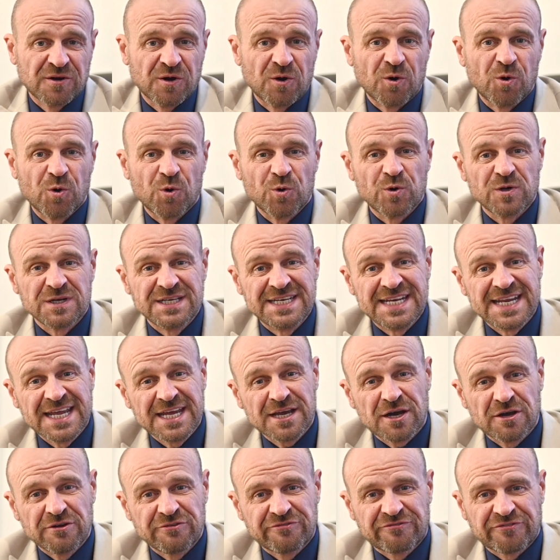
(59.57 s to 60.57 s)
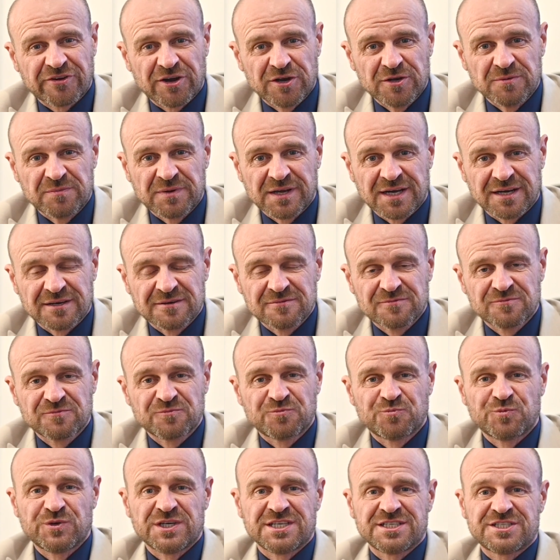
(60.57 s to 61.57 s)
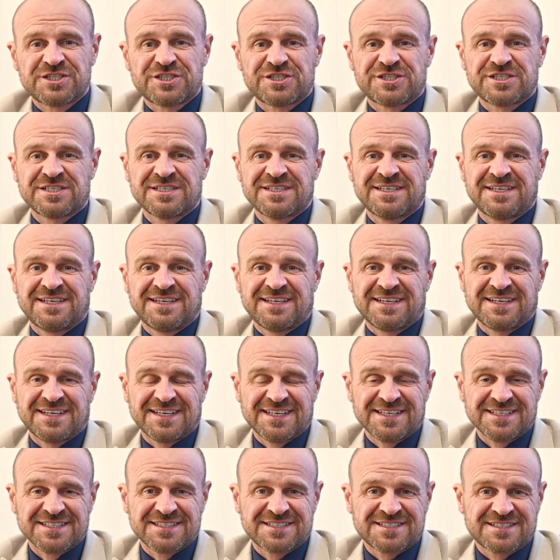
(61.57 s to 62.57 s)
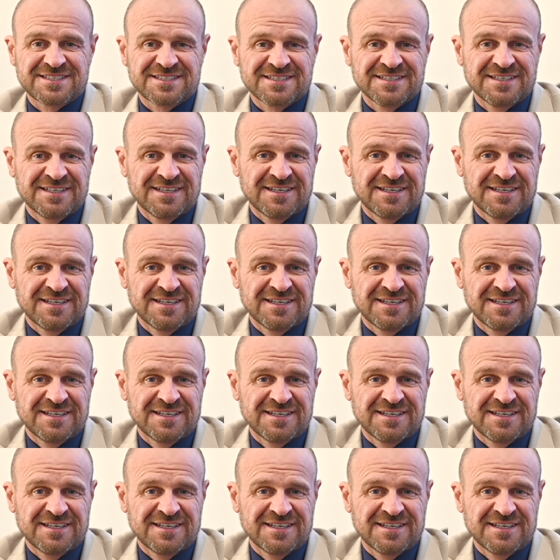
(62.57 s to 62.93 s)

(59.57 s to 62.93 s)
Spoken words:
or neophobia, which is